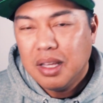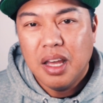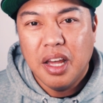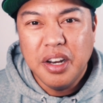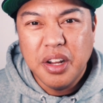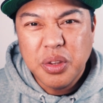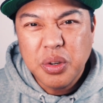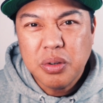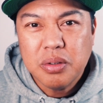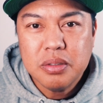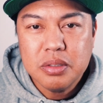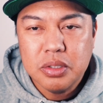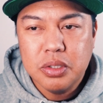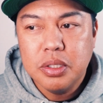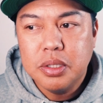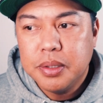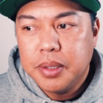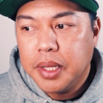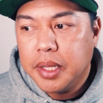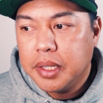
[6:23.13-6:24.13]
Another
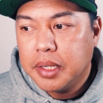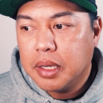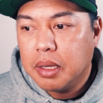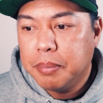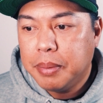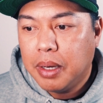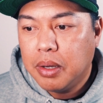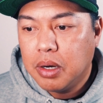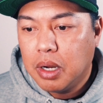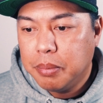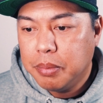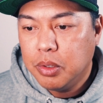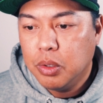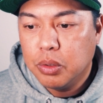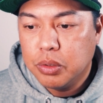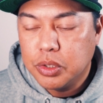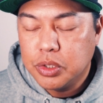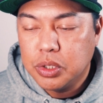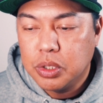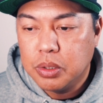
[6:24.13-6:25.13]
good thing about
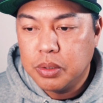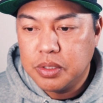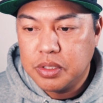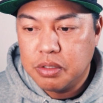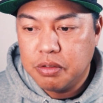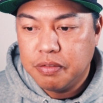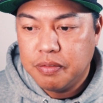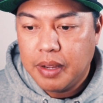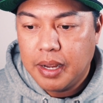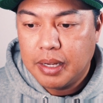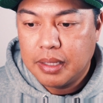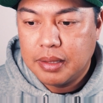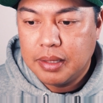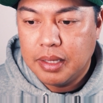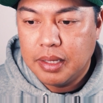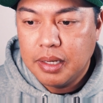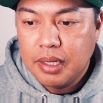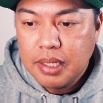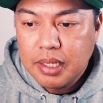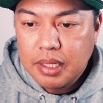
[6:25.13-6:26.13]
Amiokacho is the fact
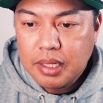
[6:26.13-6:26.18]
that